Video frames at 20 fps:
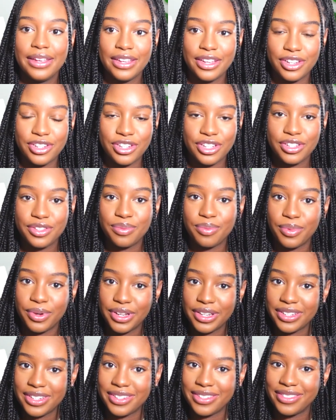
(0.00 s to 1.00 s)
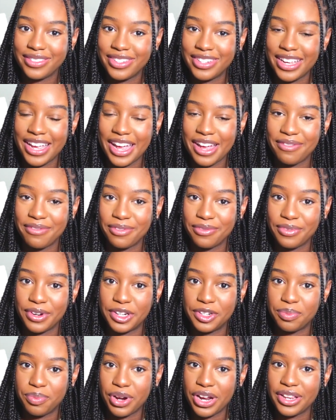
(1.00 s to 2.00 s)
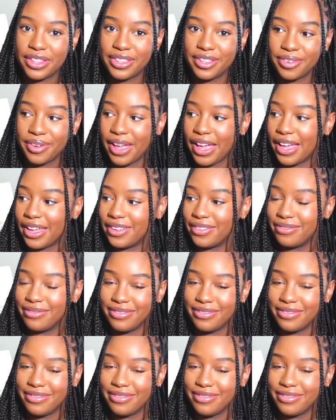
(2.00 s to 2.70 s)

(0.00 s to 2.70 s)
you just want to have fresh breath, okay?